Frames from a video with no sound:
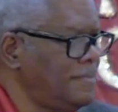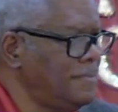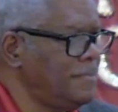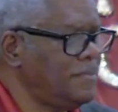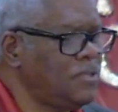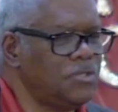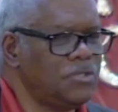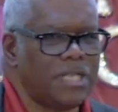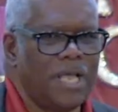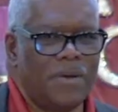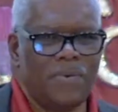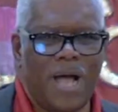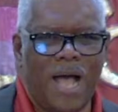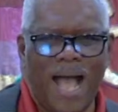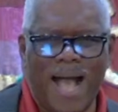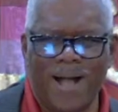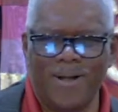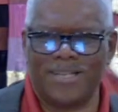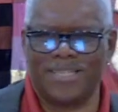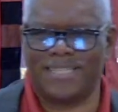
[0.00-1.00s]
You say, well,
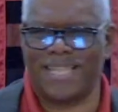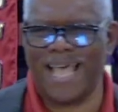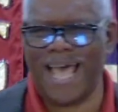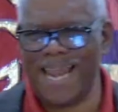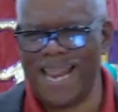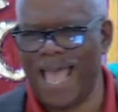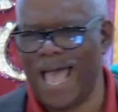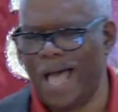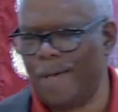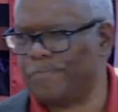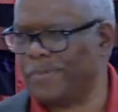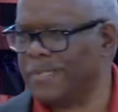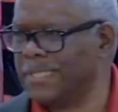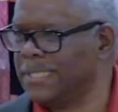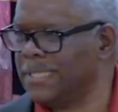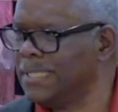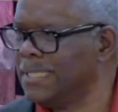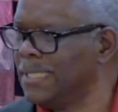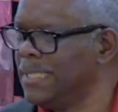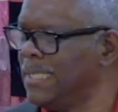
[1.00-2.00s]
how could that happen?
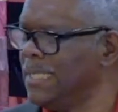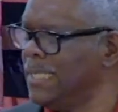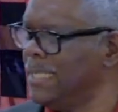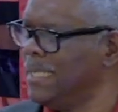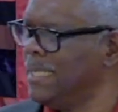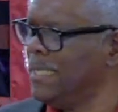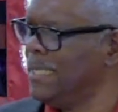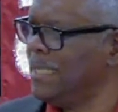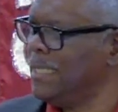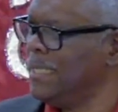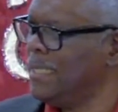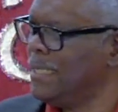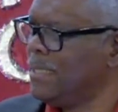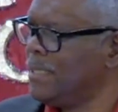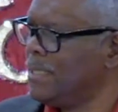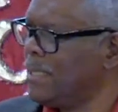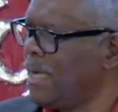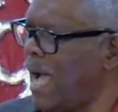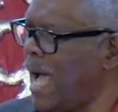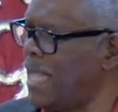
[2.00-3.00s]

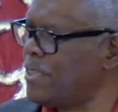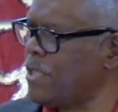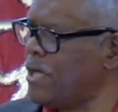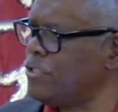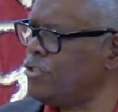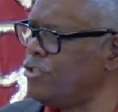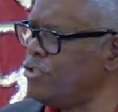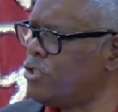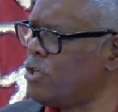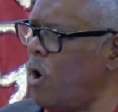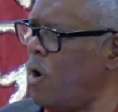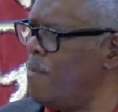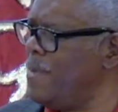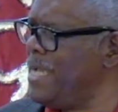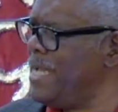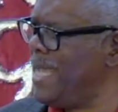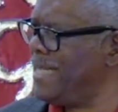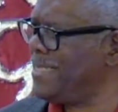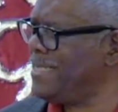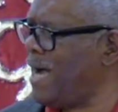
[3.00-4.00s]
I thought you told me
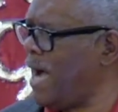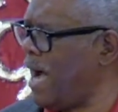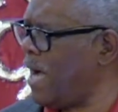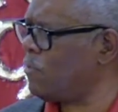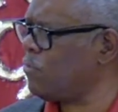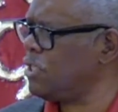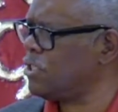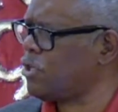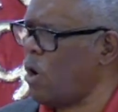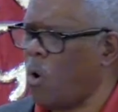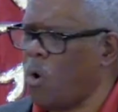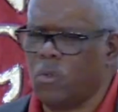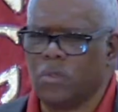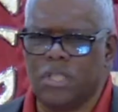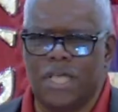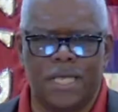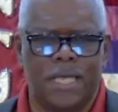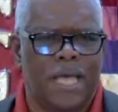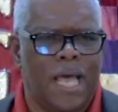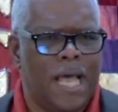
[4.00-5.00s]
that God was
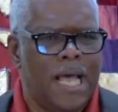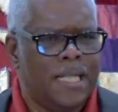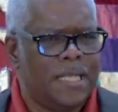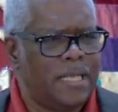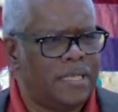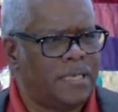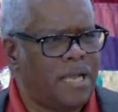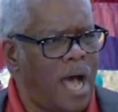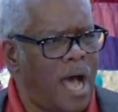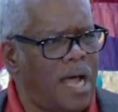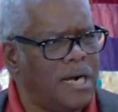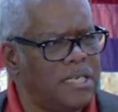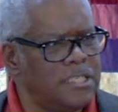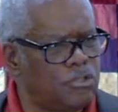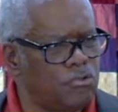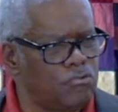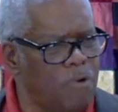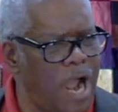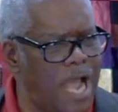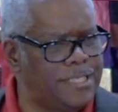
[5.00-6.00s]
holy, that God is
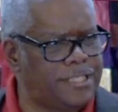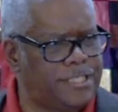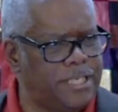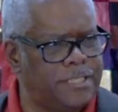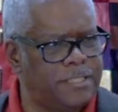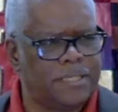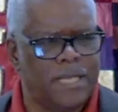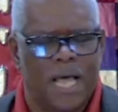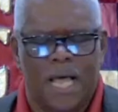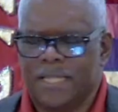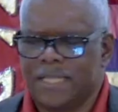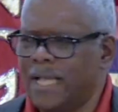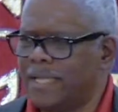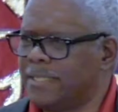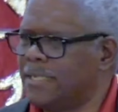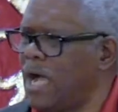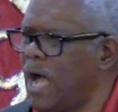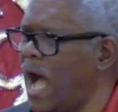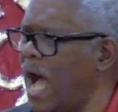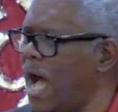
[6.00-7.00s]
righteous, that
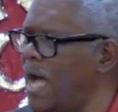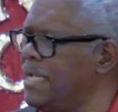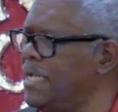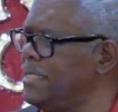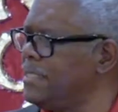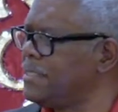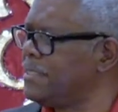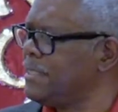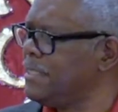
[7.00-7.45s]
God is